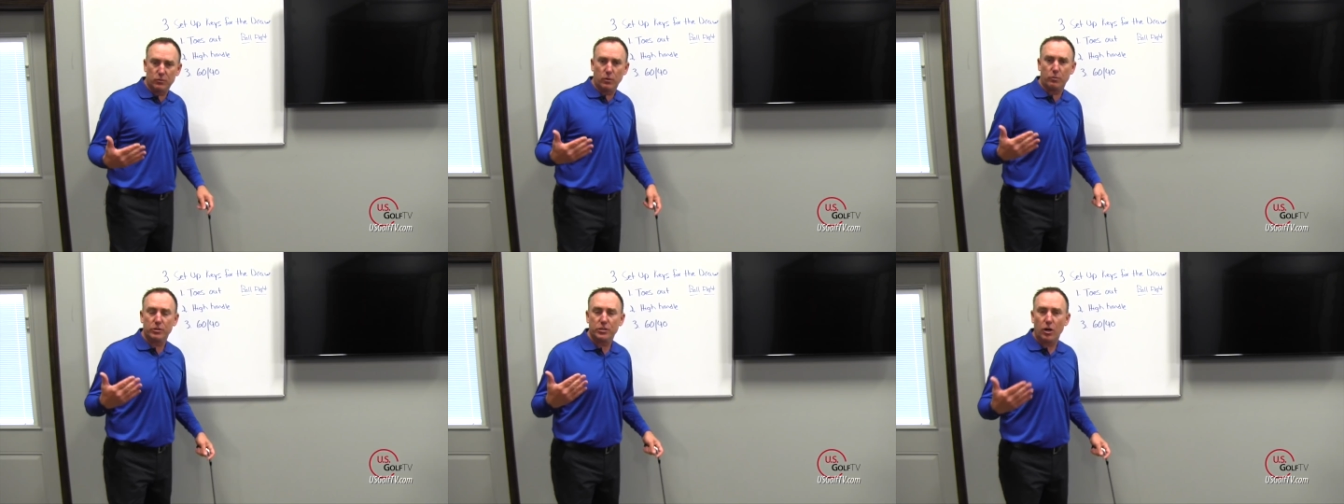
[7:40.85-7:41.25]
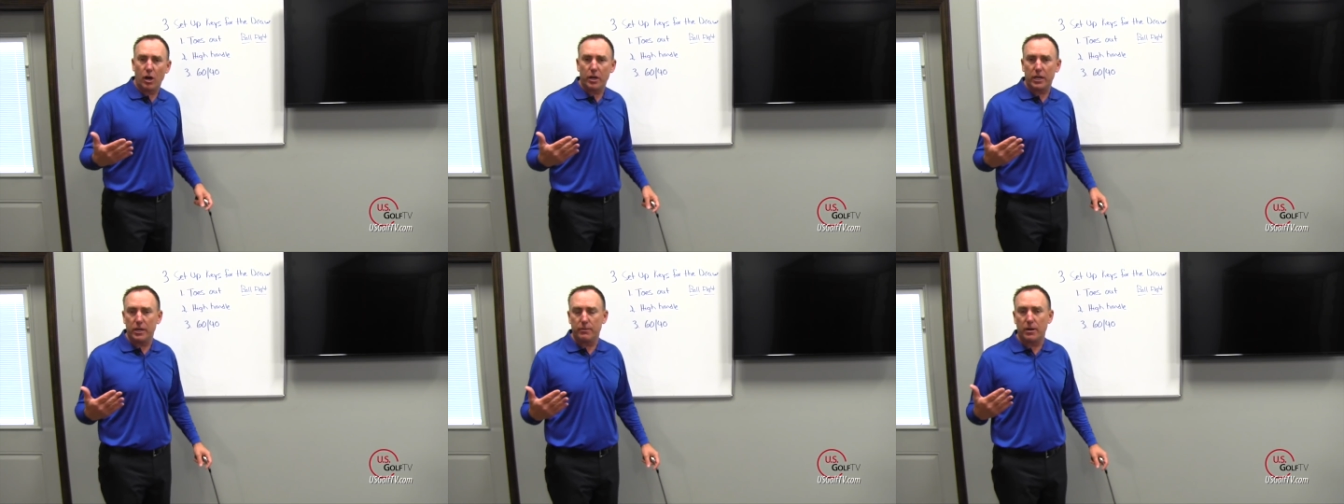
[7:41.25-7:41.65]
And what we're
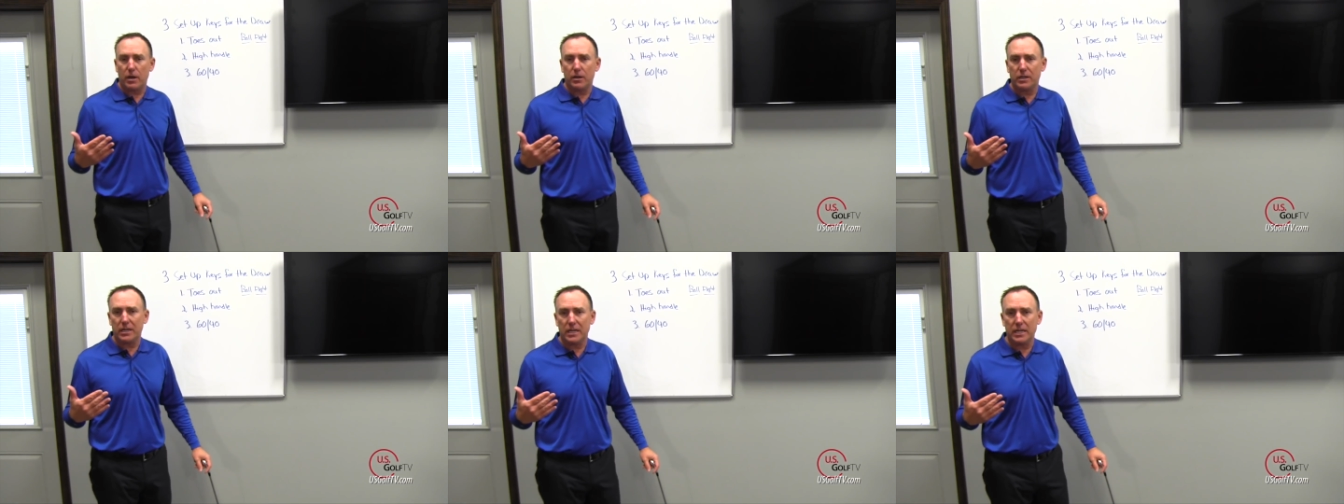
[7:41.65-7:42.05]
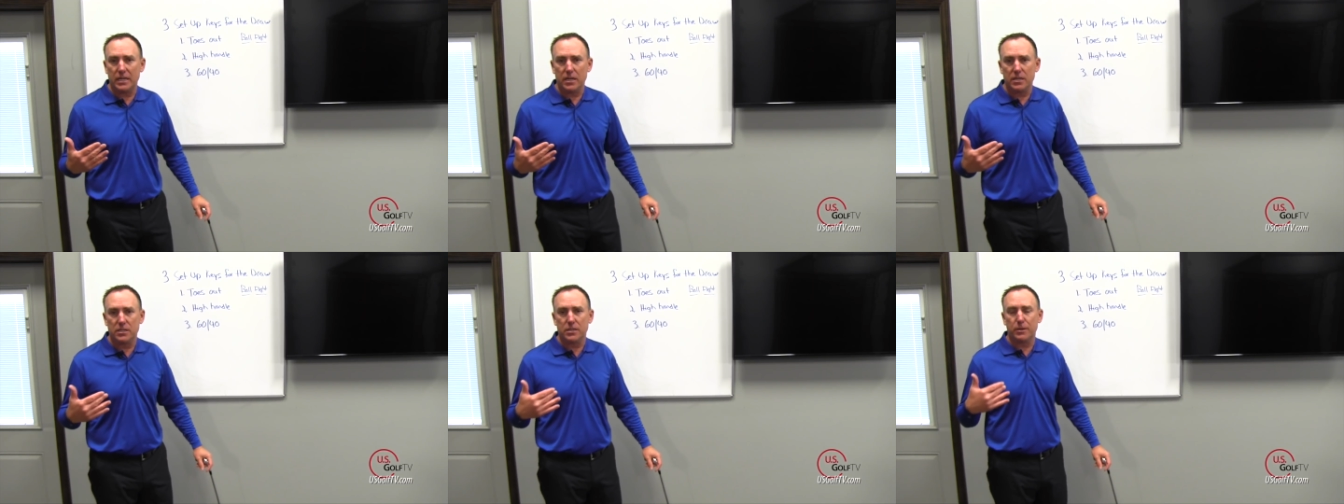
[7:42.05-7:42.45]
talking about
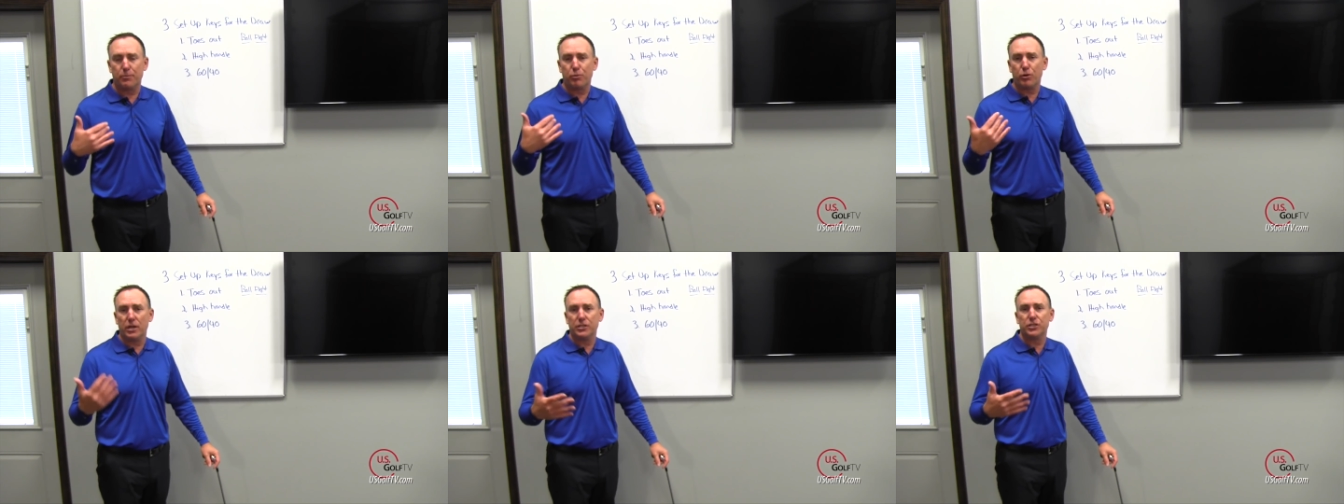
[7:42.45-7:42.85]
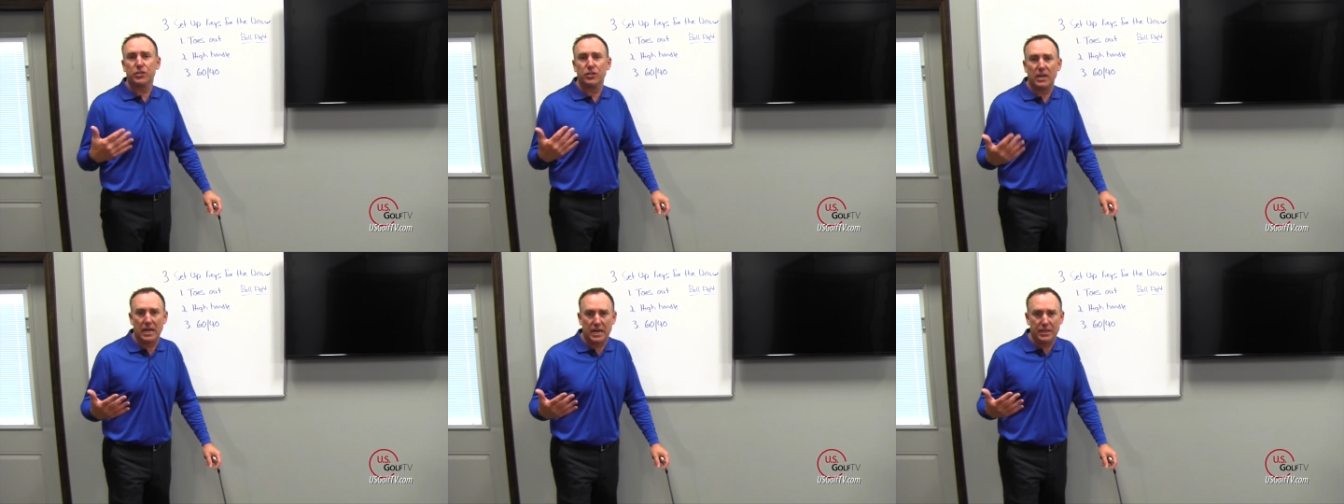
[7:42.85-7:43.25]
is the
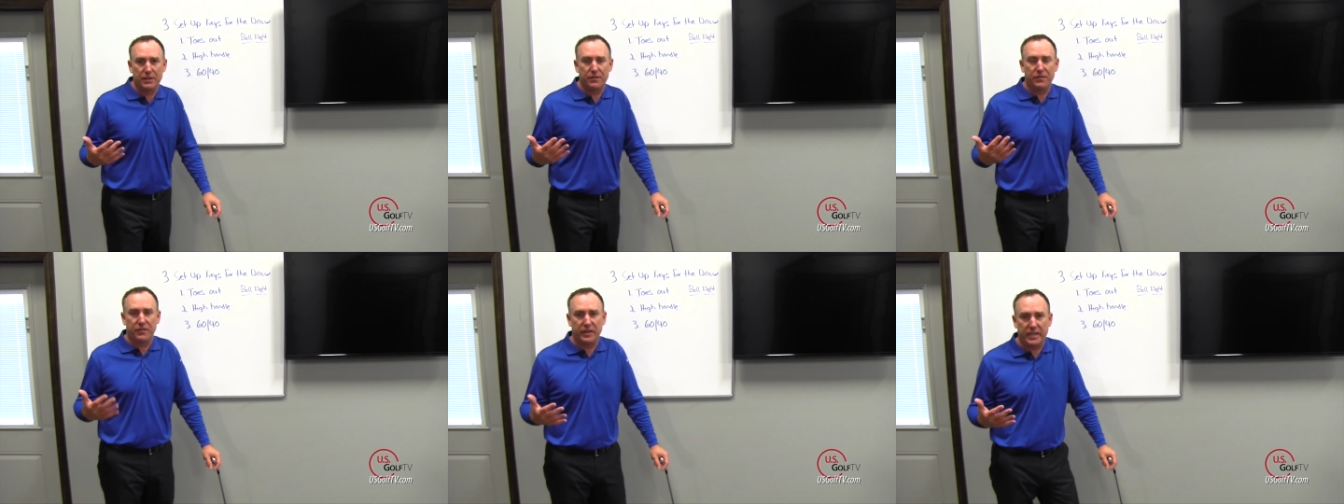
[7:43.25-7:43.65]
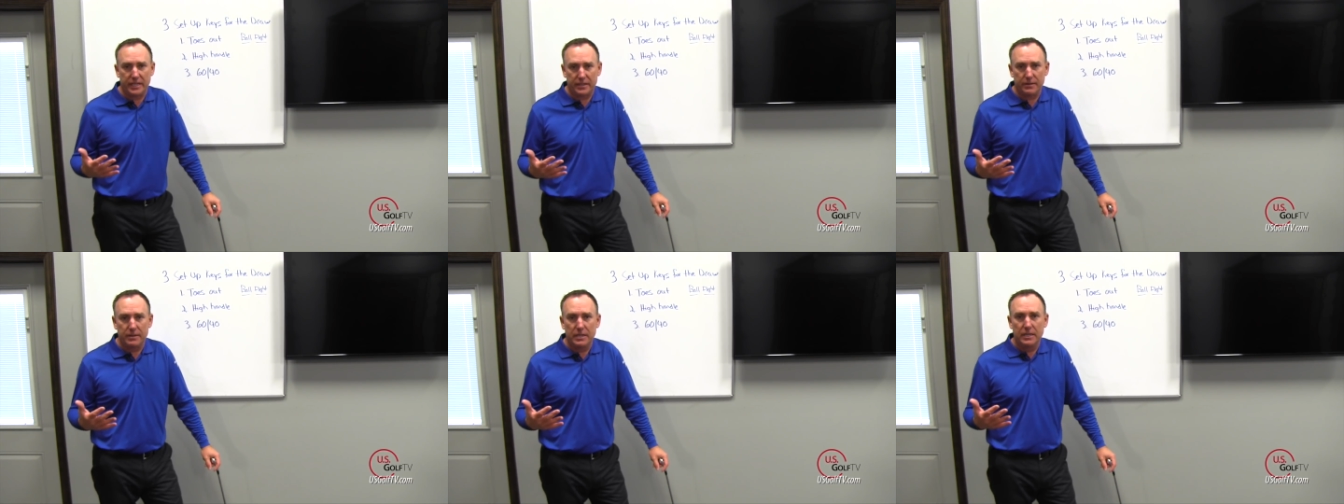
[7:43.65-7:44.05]
pressure on the
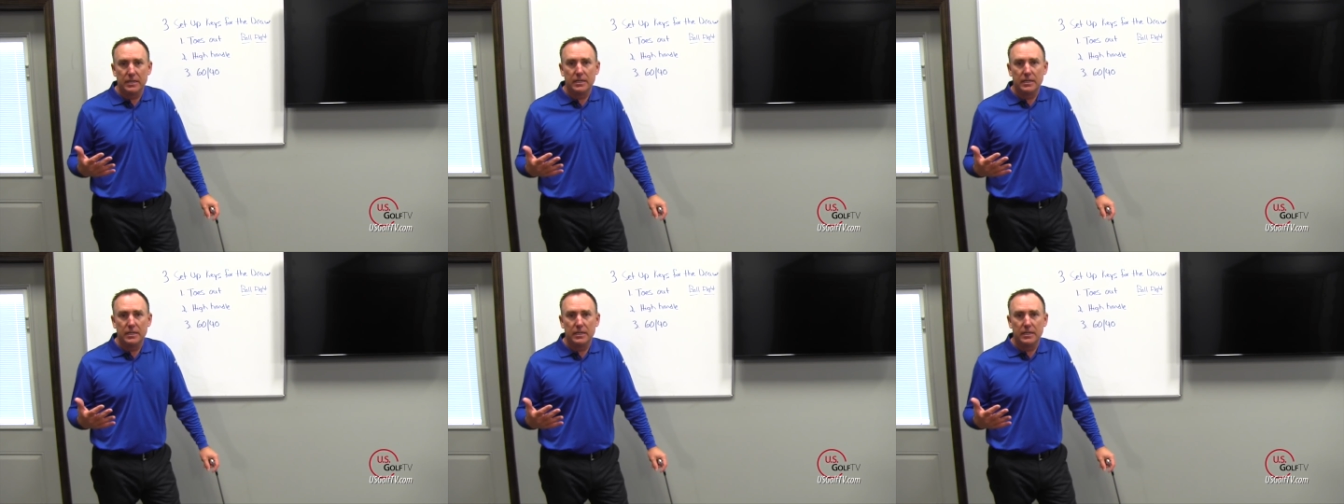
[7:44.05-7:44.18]
feet.